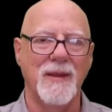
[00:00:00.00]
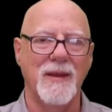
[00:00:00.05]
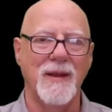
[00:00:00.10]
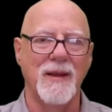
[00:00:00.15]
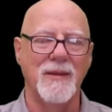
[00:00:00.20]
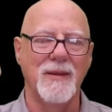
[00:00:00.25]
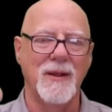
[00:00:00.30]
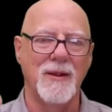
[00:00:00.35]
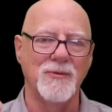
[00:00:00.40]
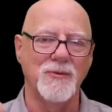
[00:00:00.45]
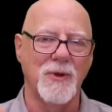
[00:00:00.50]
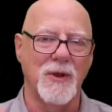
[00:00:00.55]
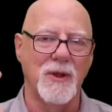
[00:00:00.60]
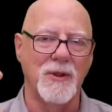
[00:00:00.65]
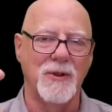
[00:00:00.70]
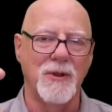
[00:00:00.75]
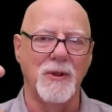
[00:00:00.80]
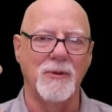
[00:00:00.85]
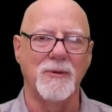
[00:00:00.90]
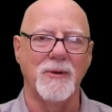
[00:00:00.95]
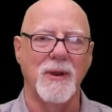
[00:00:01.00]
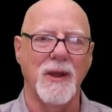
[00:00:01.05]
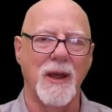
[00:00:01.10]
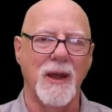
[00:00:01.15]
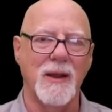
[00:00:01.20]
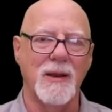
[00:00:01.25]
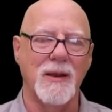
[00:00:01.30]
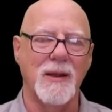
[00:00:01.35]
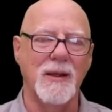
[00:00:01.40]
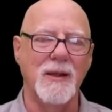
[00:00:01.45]
And then as we continue to
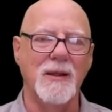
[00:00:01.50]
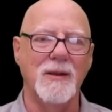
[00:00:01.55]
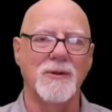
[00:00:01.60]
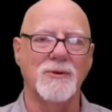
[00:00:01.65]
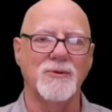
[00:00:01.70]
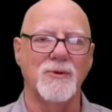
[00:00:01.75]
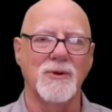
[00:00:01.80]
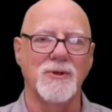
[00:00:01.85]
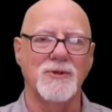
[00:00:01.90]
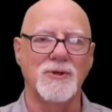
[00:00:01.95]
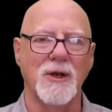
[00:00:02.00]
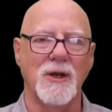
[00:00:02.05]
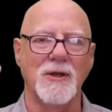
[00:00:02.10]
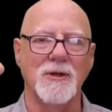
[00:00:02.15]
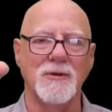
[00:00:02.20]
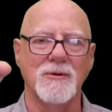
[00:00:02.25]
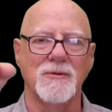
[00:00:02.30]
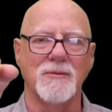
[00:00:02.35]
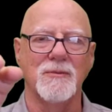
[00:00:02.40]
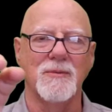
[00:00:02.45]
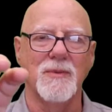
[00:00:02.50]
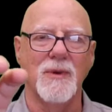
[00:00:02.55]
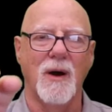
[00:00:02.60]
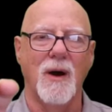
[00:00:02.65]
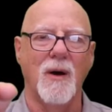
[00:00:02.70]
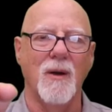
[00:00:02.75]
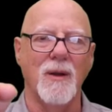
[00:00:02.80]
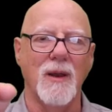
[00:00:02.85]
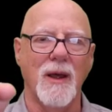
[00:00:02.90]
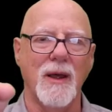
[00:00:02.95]
add heat, it's going to change from
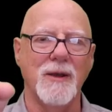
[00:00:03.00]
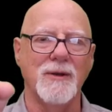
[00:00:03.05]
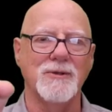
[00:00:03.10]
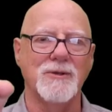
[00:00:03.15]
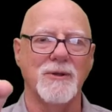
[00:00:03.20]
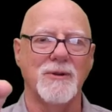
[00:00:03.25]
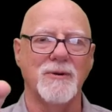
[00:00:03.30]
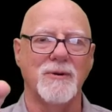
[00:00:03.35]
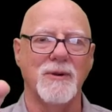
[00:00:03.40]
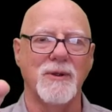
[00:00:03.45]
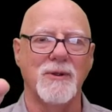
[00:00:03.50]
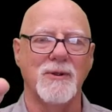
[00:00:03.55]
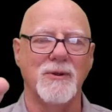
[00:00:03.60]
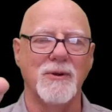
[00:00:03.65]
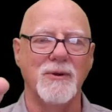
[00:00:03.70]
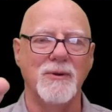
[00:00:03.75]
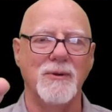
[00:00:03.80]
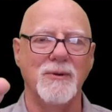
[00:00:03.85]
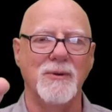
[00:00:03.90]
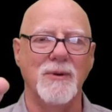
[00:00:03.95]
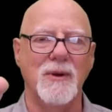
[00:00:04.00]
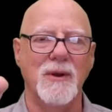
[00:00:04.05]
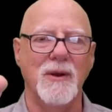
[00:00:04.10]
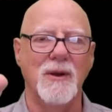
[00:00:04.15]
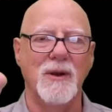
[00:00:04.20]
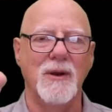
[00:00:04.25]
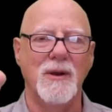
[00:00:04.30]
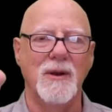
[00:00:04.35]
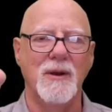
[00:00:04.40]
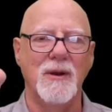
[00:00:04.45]
all ice at 32
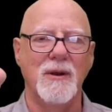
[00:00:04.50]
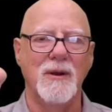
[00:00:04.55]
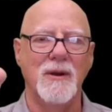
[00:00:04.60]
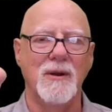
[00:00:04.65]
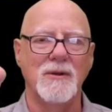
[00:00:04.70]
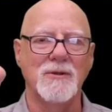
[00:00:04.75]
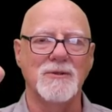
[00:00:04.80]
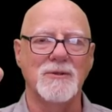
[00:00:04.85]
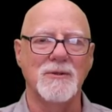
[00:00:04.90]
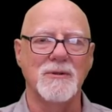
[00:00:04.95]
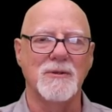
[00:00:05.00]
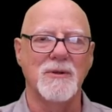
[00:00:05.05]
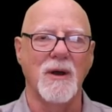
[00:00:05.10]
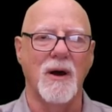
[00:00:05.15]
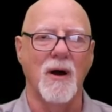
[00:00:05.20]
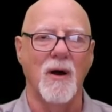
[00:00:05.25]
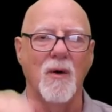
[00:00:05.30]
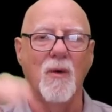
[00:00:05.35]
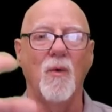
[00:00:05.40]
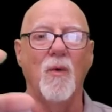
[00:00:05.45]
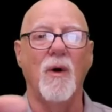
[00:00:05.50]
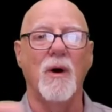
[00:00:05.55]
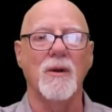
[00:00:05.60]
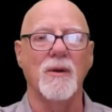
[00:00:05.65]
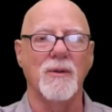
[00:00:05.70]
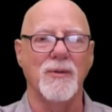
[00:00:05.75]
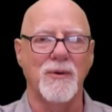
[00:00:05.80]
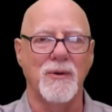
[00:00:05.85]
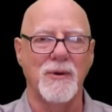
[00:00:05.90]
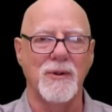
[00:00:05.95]
to all water
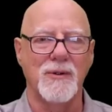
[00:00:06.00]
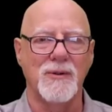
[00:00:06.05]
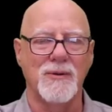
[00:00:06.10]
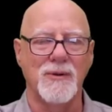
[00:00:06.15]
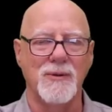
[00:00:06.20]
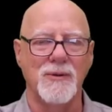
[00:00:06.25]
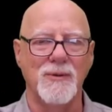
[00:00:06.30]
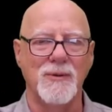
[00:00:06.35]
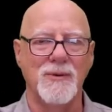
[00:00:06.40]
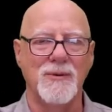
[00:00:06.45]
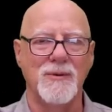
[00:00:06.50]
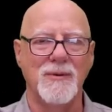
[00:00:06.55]
at 32.